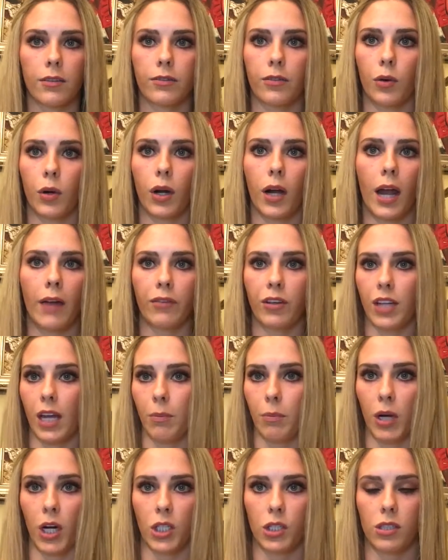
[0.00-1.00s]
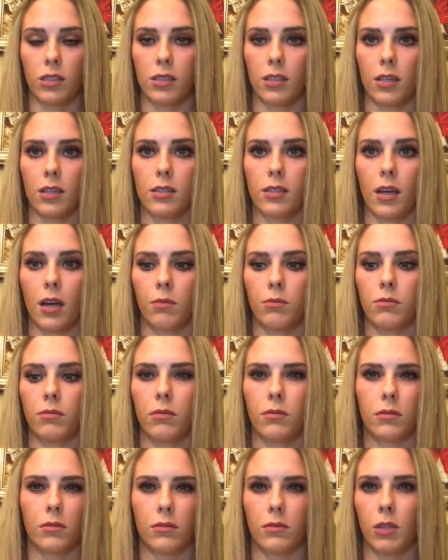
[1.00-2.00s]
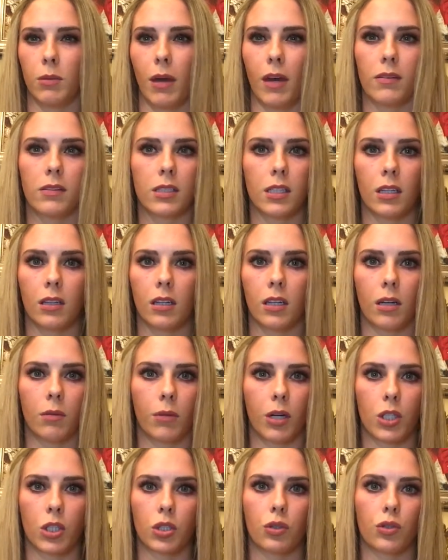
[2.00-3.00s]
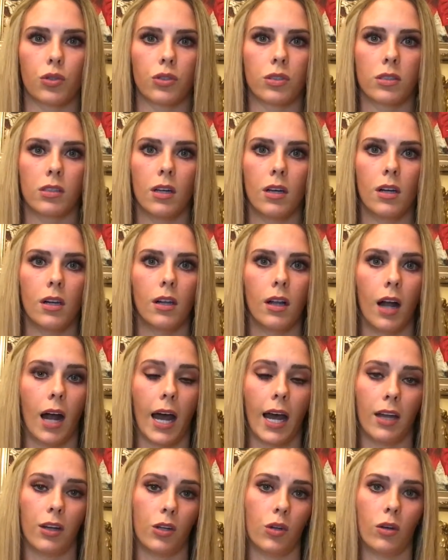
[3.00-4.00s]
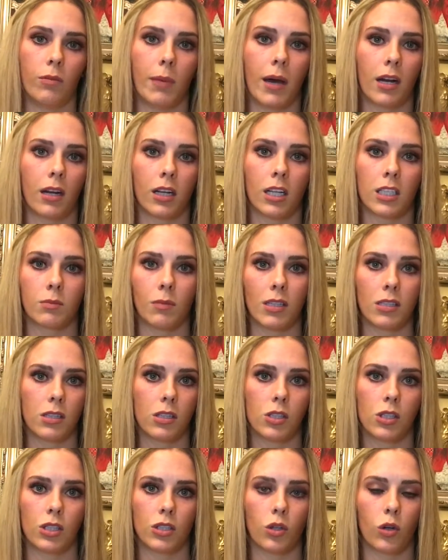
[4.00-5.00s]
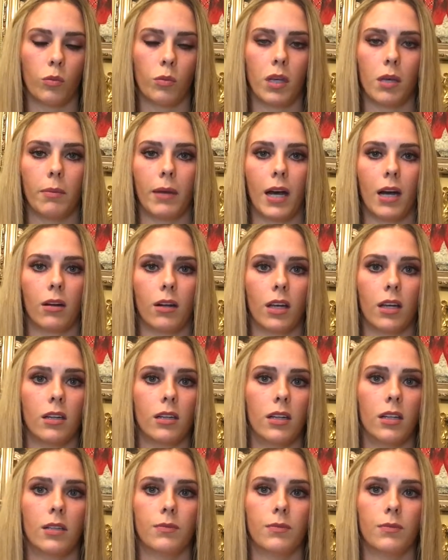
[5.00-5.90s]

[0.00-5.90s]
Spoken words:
for everyday purchases. You may have seen the commercials. I knew about it because my sister told me about it.